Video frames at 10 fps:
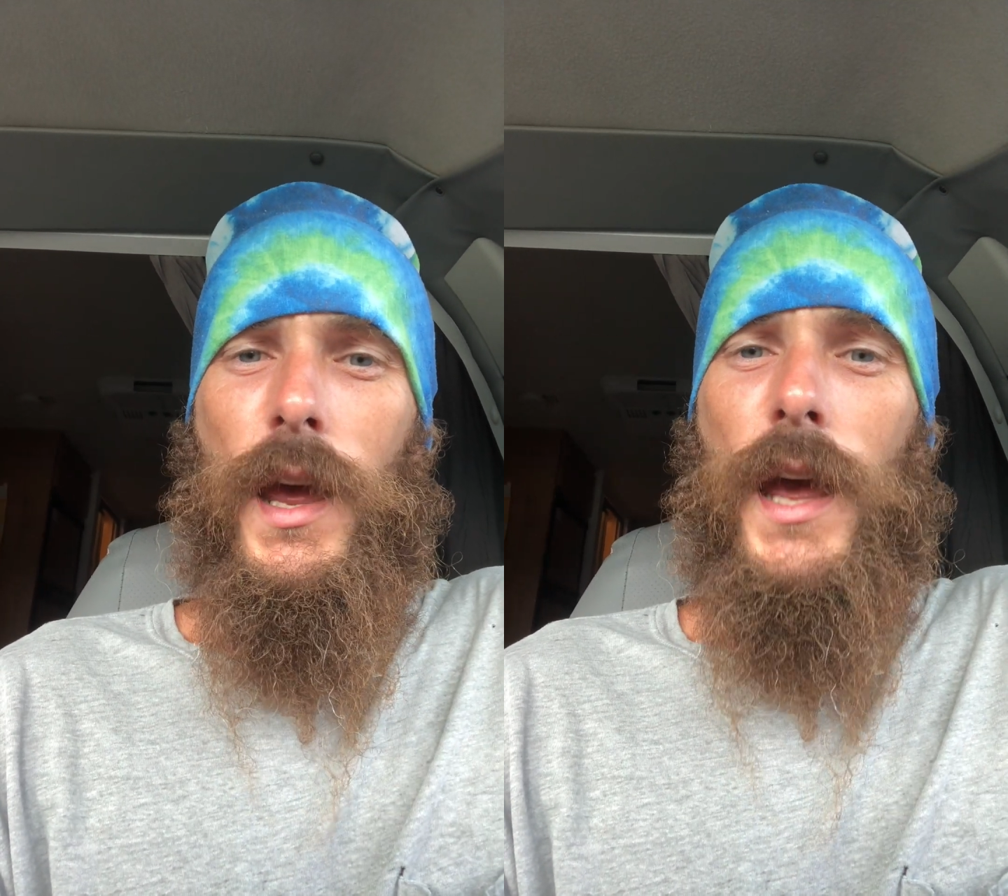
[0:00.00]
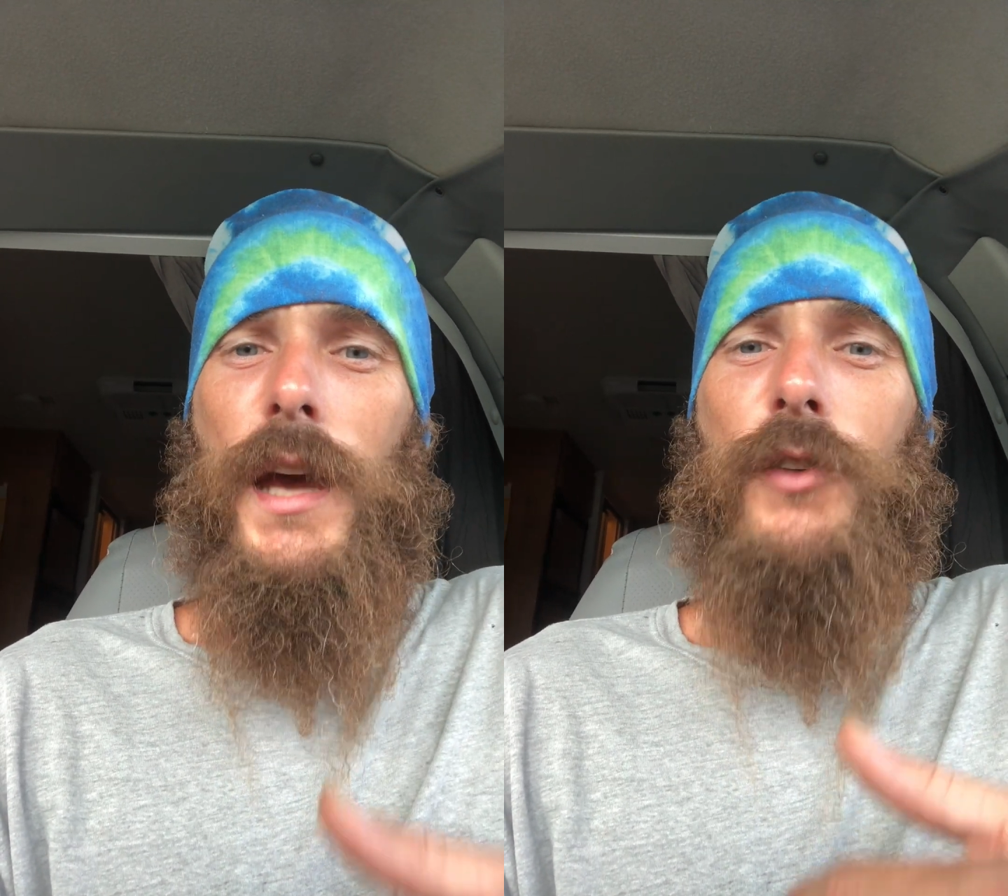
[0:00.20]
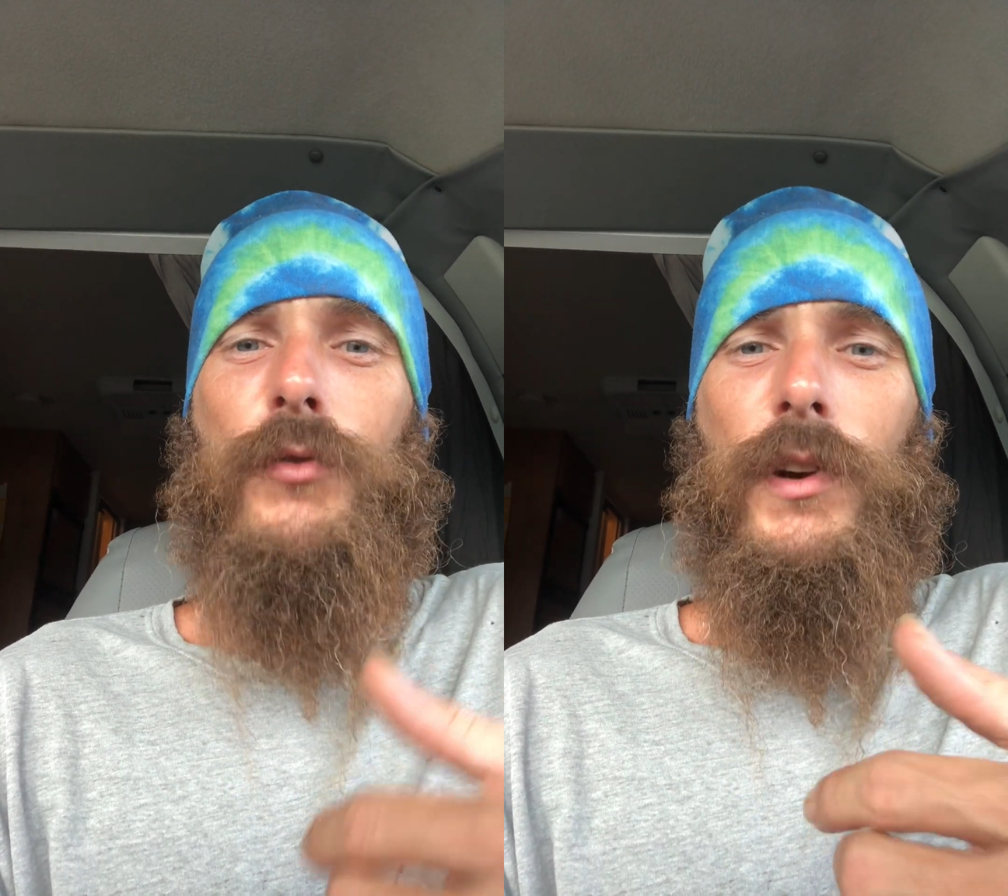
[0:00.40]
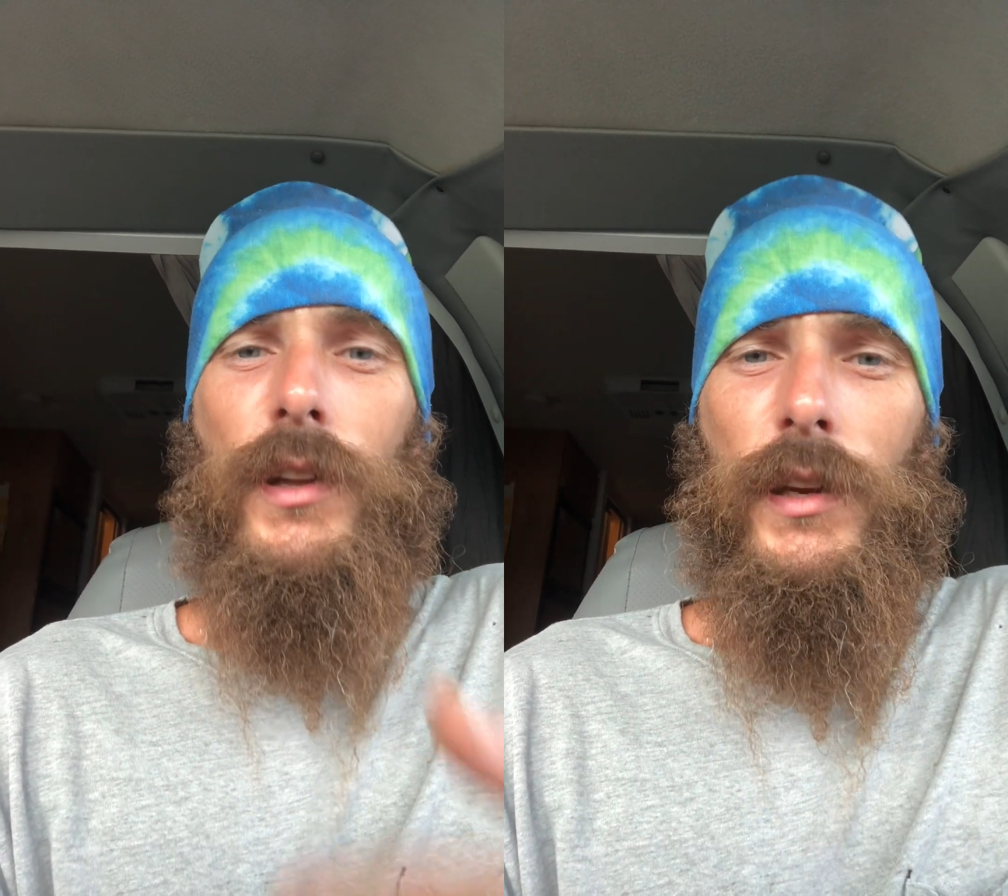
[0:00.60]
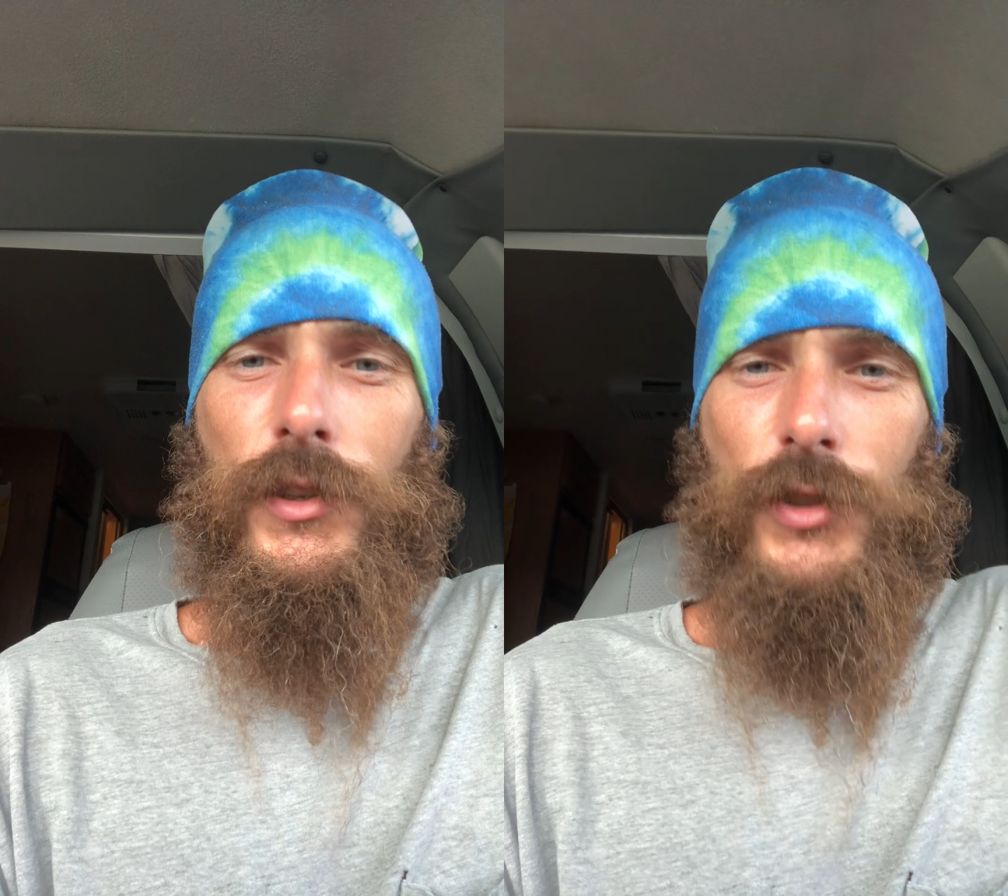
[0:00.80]
and
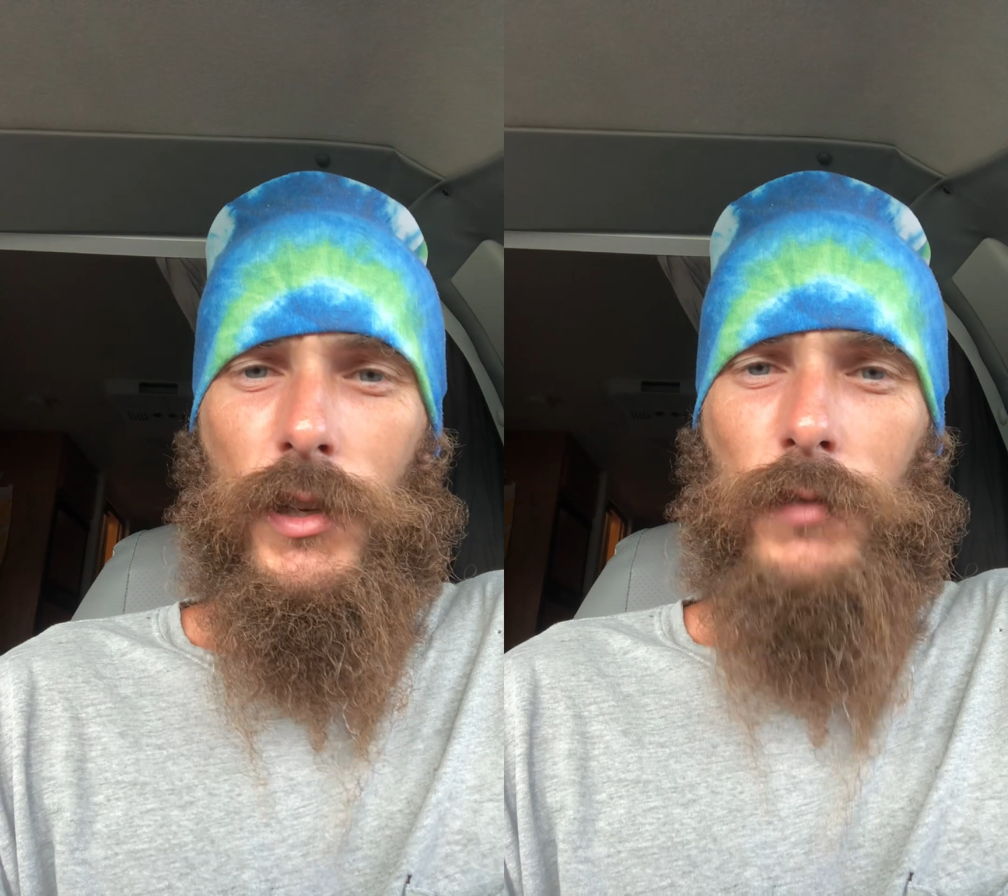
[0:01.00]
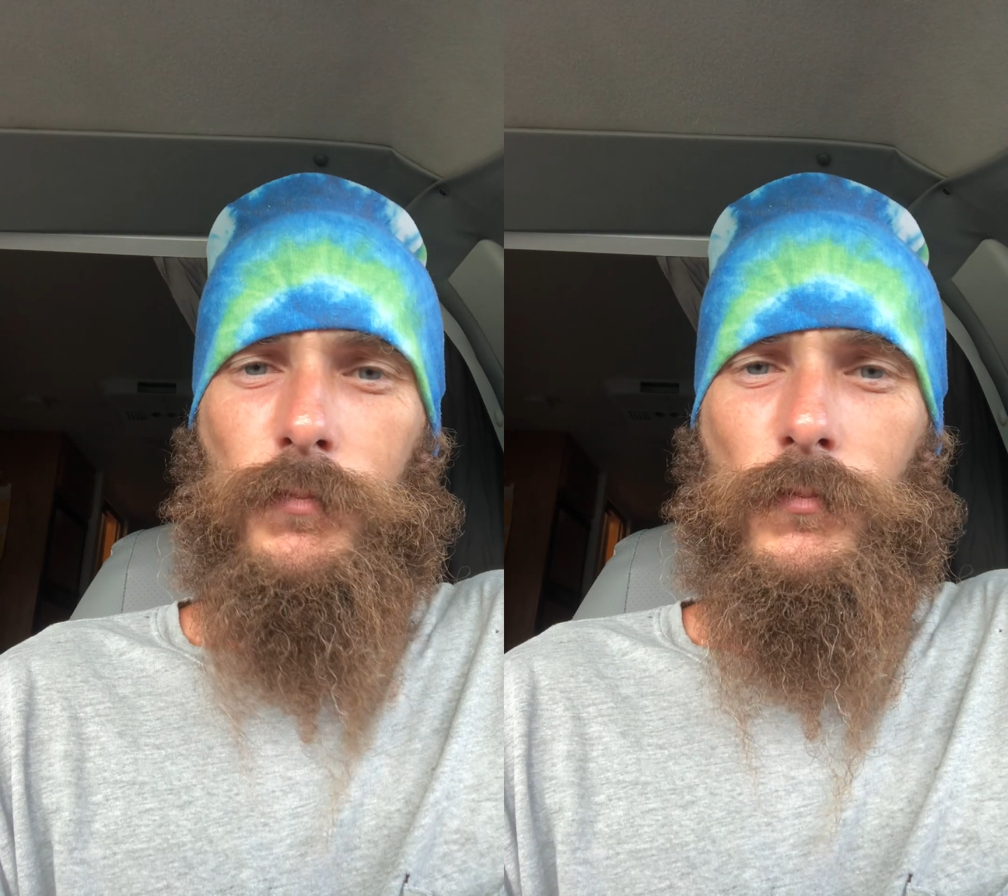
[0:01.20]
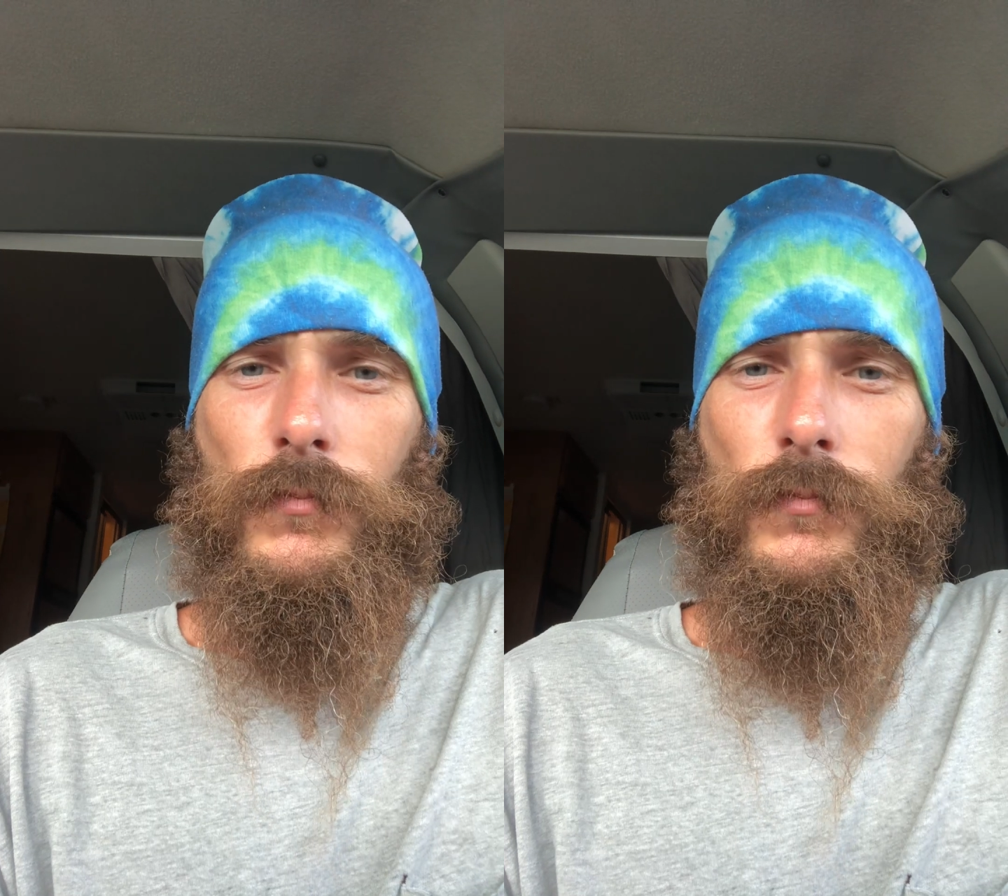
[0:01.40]
religion,